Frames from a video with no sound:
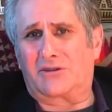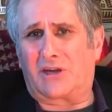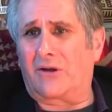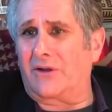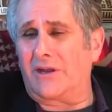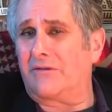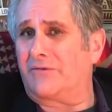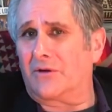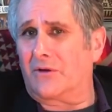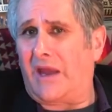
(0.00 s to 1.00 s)
charity
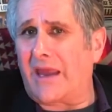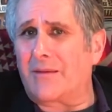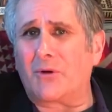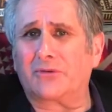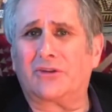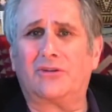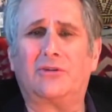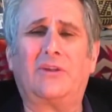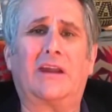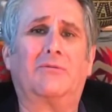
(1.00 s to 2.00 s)
if you're able to do that.